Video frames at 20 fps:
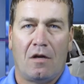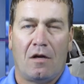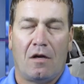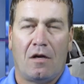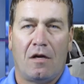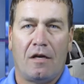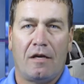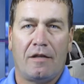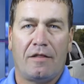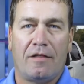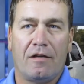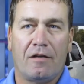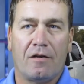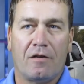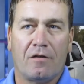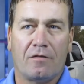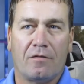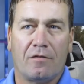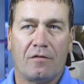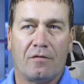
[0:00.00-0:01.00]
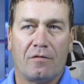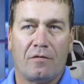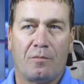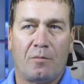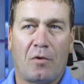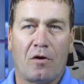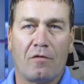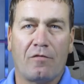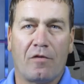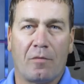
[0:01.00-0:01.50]
I think
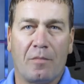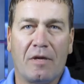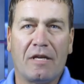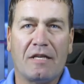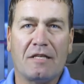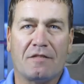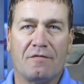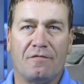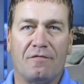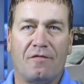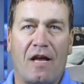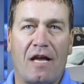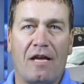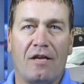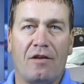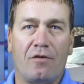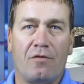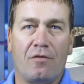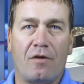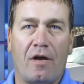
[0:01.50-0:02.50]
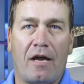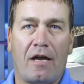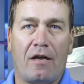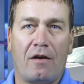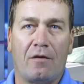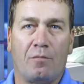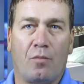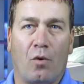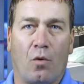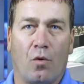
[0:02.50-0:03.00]
part of our biggest value
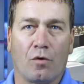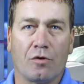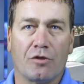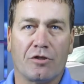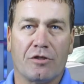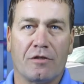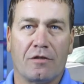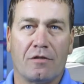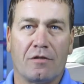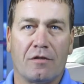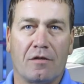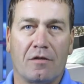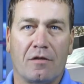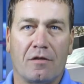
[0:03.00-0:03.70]
added portion